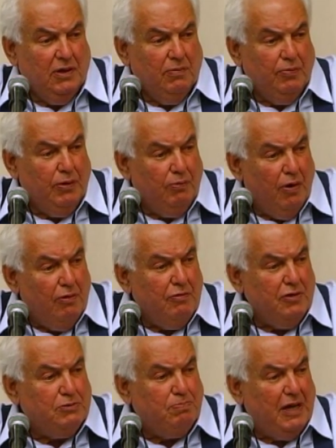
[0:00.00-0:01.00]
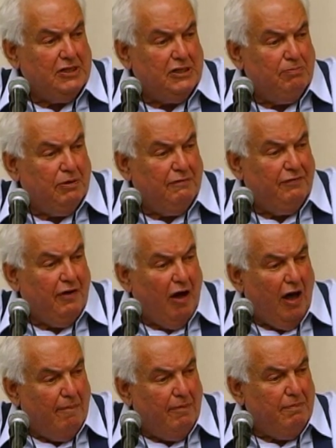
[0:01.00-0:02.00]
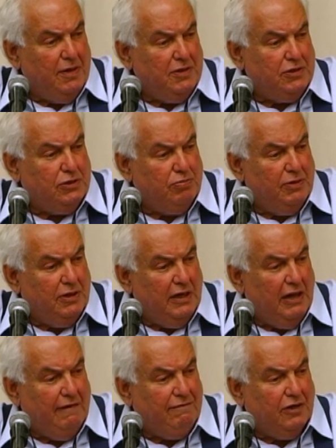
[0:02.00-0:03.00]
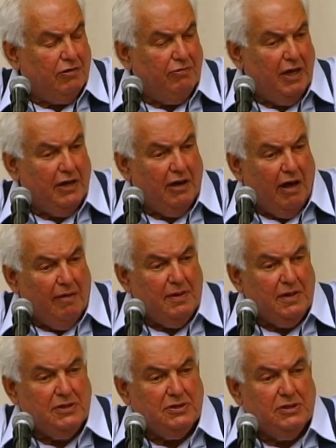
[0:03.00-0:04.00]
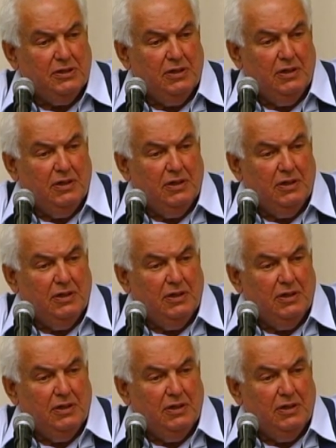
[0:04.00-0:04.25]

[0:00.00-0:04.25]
We weren't responsible for armaments. We didn't have to create armies.